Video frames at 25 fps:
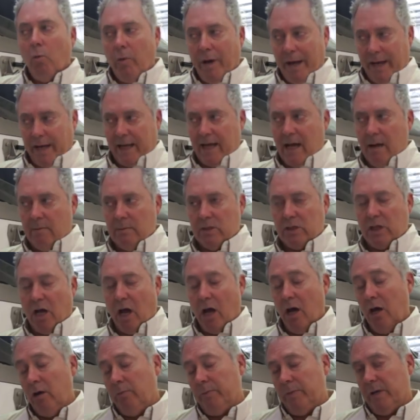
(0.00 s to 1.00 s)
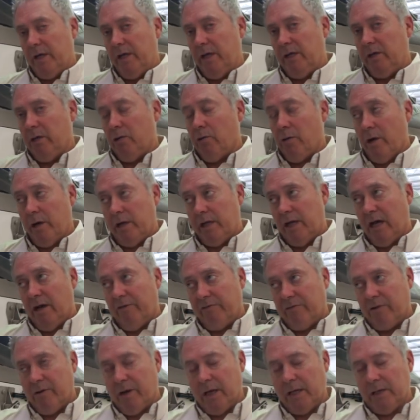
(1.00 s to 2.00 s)
When it comes to opening, you only
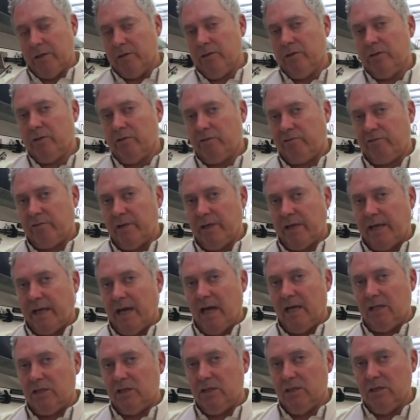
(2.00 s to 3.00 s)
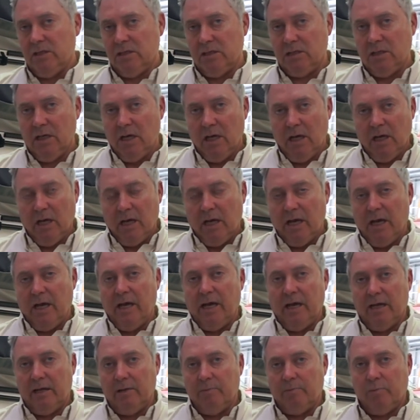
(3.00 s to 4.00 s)
have to undo the three catches
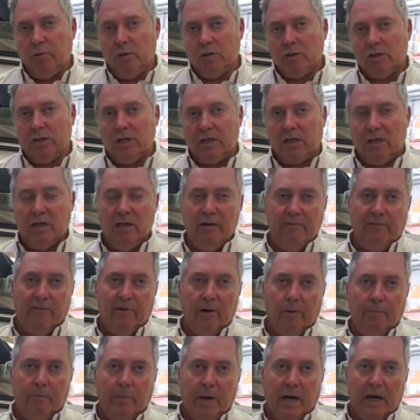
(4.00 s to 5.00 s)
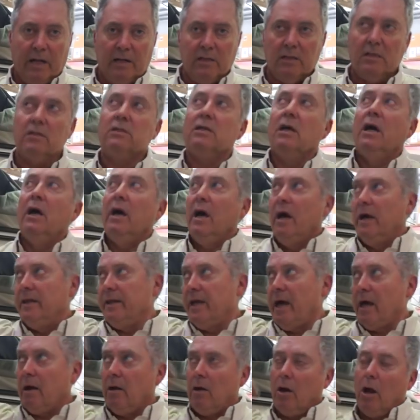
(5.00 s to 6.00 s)
and push the key fob buttons, and
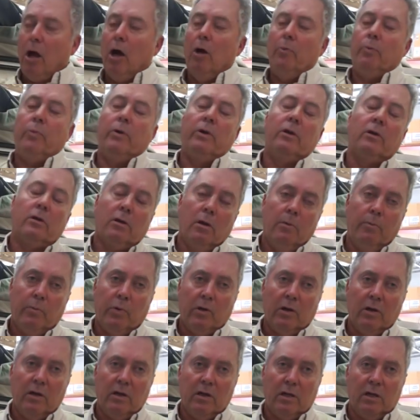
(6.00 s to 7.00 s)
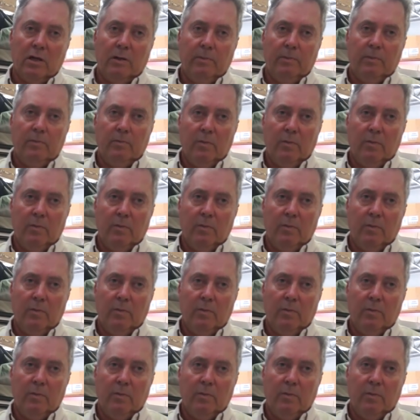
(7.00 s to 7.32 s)
that'll open completely